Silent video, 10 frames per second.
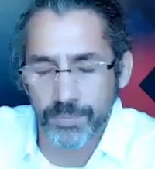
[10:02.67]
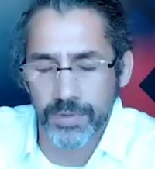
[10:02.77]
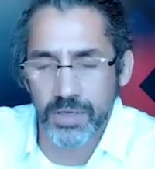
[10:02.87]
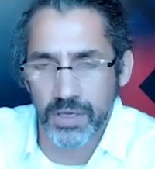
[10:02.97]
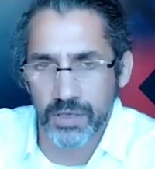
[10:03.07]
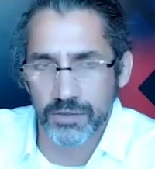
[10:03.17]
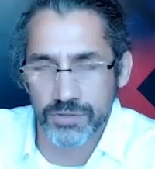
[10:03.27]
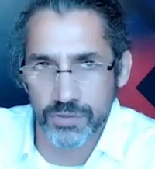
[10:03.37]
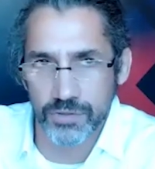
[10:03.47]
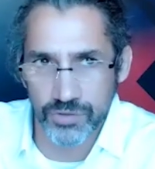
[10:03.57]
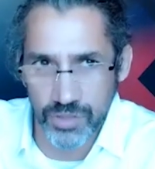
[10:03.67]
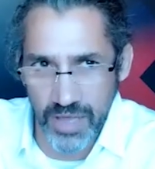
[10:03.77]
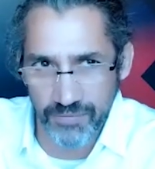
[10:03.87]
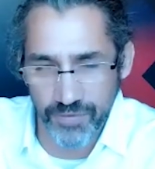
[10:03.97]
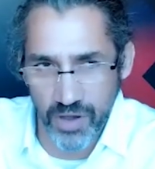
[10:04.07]
Okay, understood. So
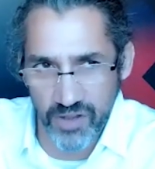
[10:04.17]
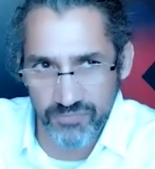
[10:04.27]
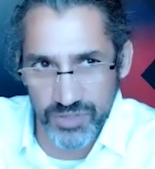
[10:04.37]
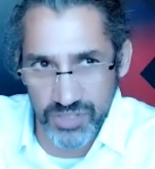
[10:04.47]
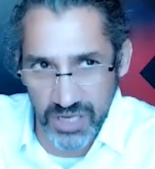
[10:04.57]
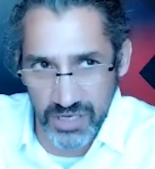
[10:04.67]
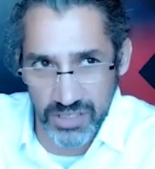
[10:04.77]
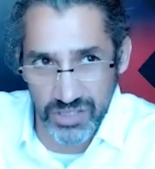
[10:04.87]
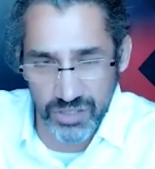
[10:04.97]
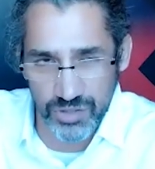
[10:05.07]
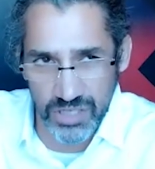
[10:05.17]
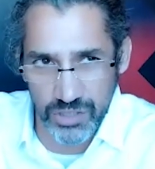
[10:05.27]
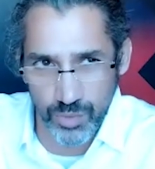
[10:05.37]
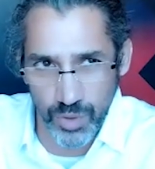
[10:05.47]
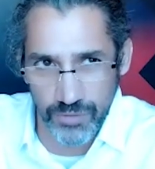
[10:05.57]
that 5% is, you
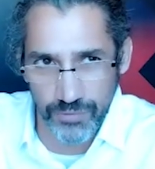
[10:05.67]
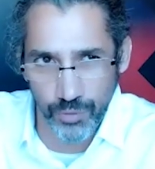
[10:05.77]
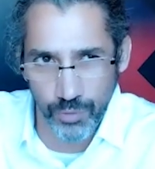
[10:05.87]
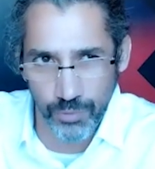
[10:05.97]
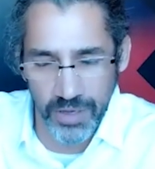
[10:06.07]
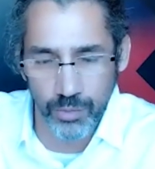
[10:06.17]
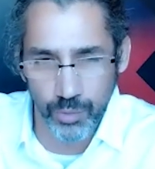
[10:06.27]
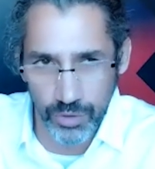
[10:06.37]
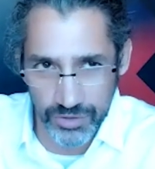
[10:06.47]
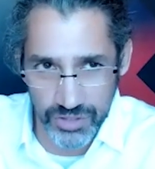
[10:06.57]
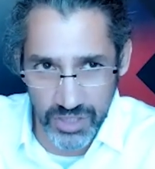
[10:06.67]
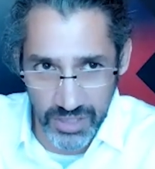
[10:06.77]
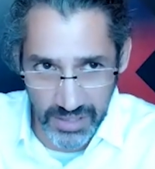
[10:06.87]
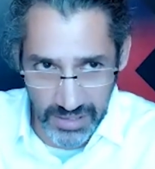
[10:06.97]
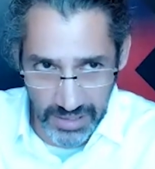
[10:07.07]
said, 24 megawatts.
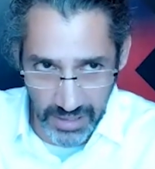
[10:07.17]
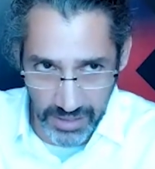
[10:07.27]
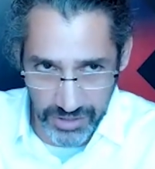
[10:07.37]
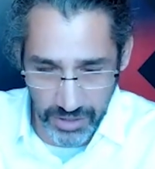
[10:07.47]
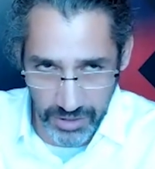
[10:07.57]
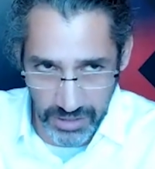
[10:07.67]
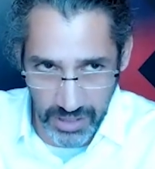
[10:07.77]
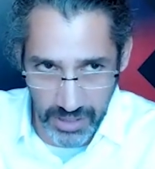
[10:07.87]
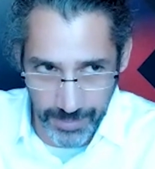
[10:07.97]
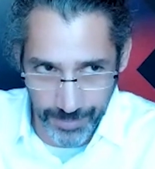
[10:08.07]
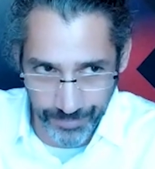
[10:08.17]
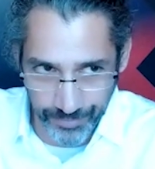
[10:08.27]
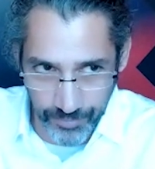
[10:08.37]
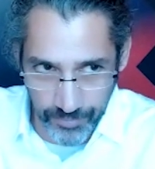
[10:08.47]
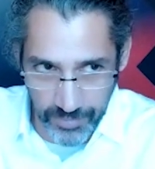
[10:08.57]
So the
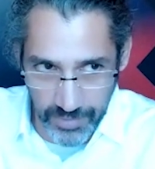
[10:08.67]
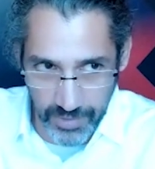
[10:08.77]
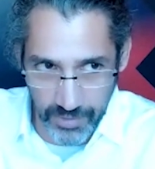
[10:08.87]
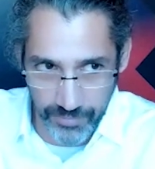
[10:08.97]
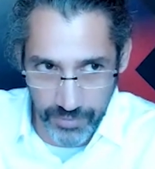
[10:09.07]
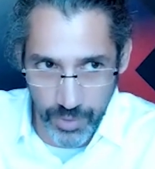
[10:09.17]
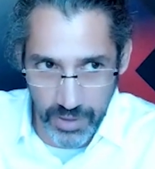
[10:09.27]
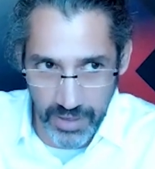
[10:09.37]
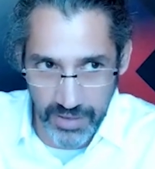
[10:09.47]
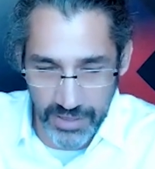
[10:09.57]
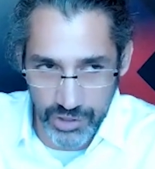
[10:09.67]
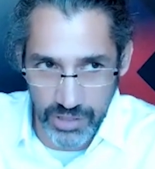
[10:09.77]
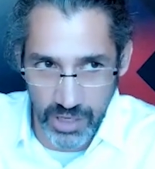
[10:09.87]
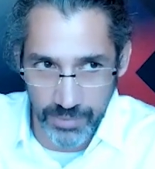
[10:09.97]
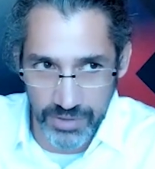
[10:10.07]
quick
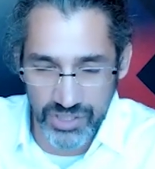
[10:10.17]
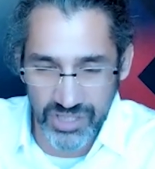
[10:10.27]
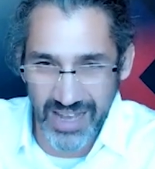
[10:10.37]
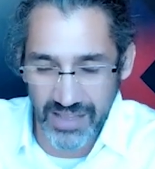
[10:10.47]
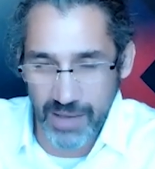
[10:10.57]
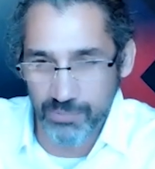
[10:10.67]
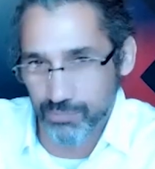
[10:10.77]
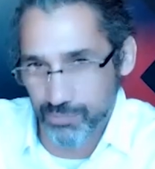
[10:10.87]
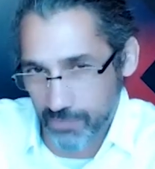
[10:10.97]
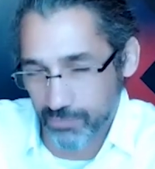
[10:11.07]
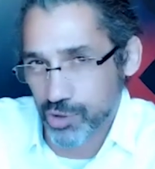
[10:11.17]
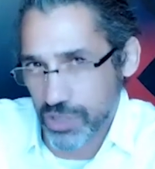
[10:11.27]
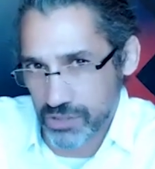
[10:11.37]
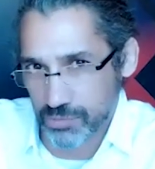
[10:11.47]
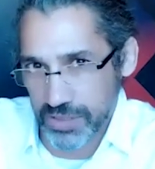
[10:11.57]
clarification, yeah, I mean, the scale of that
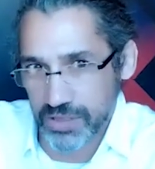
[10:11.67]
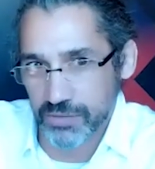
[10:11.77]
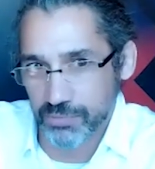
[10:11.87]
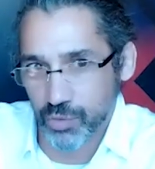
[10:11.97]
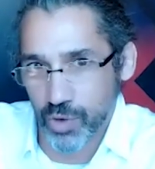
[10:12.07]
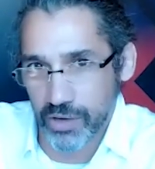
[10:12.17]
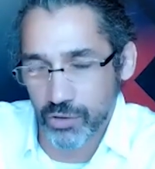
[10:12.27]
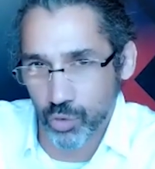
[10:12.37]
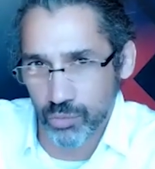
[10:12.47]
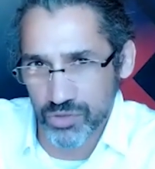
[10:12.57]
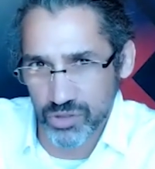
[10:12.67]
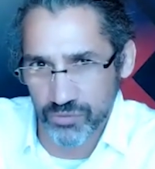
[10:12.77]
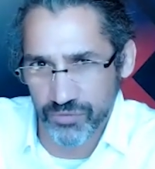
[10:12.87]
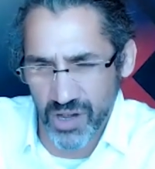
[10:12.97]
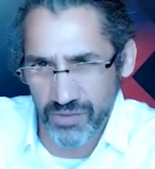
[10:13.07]
project will be quite enormous, sort
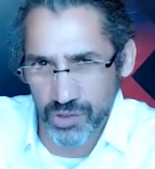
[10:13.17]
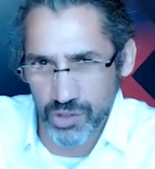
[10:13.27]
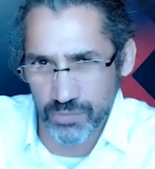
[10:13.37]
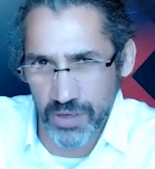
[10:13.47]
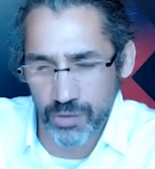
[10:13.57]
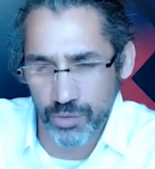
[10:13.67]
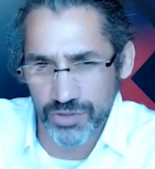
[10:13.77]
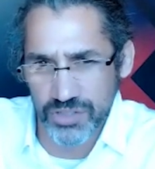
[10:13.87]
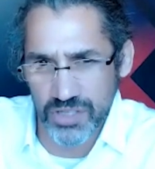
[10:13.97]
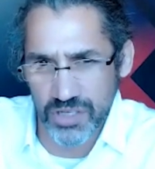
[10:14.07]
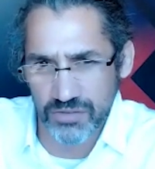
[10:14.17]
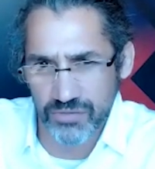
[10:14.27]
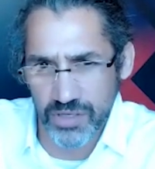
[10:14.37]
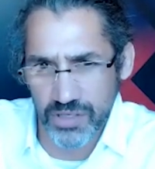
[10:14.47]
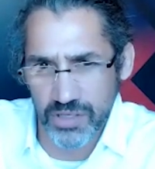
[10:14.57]
of 500 megawatts, is that
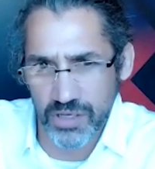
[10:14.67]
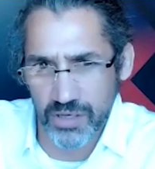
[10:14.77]
right? Yeah.